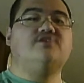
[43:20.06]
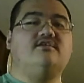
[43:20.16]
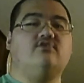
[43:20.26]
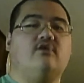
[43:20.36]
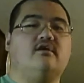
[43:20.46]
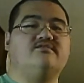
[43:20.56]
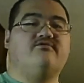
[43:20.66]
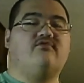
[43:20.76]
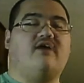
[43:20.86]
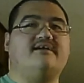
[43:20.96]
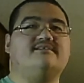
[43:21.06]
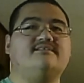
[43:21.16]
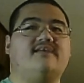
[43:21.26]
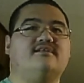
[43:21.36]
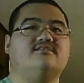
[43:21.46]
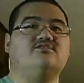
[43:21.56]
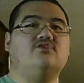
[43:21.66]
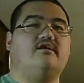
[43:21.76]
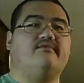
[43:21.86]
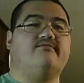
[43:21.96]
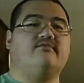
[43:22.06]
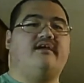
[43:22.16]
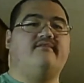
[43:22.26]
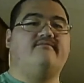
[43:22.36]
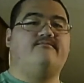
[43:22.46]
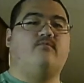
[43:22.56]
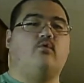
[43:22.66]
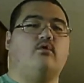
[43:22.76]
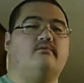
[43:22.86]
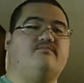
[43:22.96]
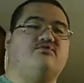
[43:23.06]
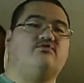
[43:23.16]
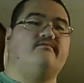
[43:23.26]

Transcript: chili dogs, fries, and a soda for like four